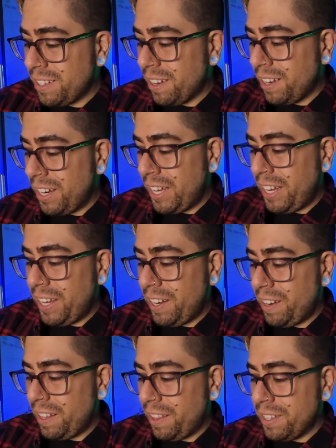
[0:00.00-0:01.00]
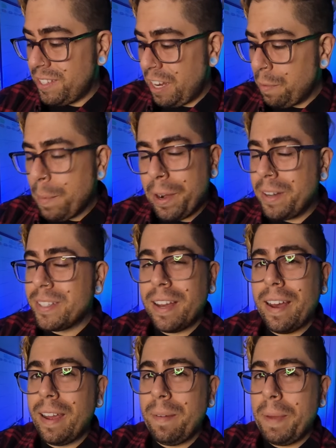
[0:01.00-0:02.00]
done in the same amount of
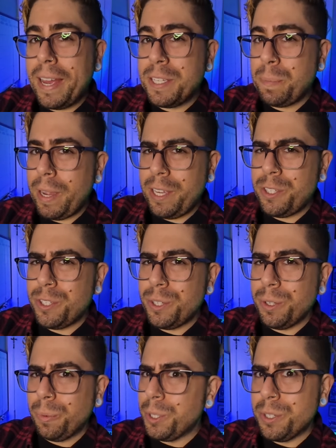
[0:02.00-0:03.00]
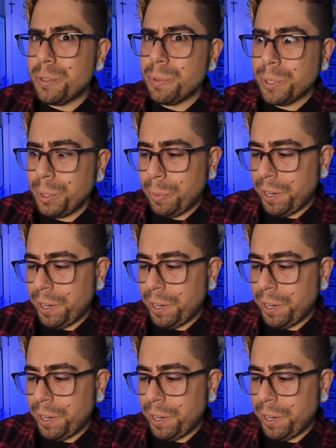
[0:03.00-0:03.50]
time as page 2, which is really